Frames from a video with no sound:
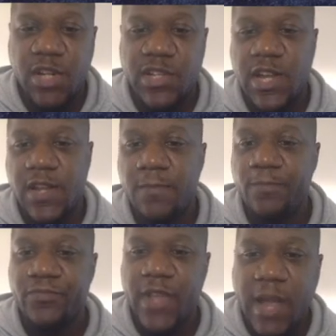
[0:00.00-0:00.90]
Chain
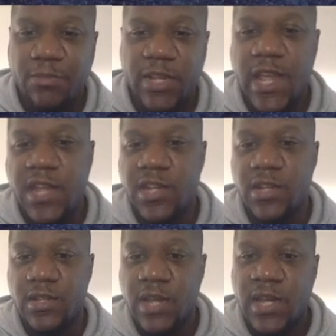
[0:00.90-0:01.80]

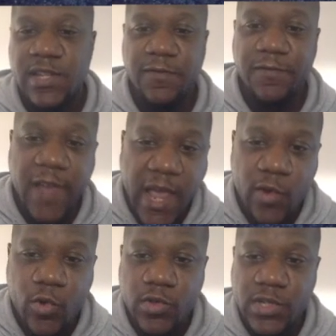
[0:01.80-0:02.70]
applications. It's a fair
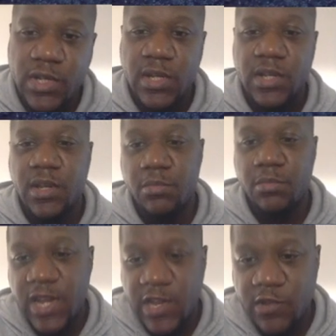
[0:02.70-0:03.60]
launch,
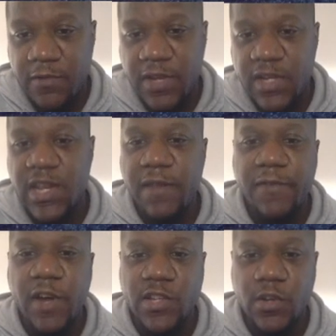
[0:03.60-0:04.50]
community driven
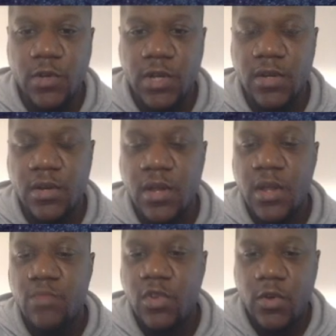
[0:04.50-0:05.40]
DeFi token
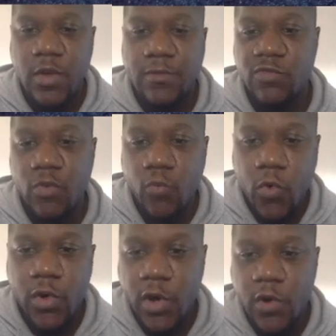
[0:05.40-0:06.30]
programmed to
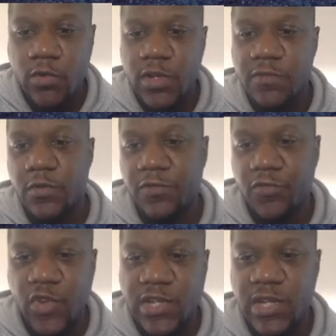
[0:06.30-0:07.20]
reward holders through its
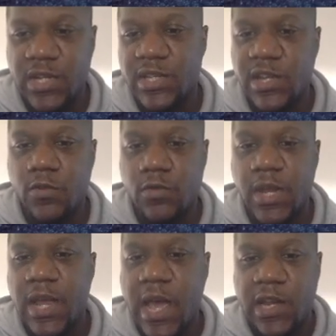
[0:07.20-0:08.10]
frictionless yield
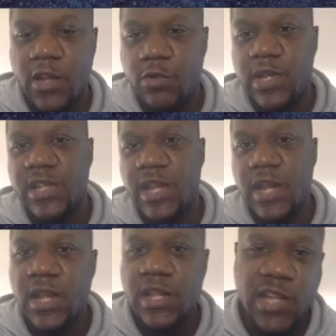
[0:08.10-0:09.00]
and
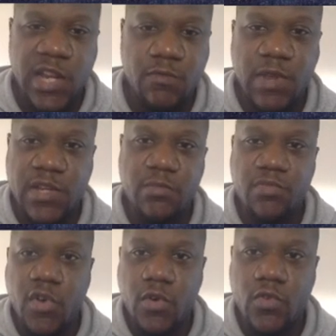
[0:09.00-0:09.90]
liquidity generation
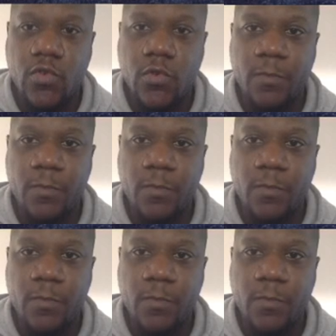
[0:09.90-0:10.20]
protocol.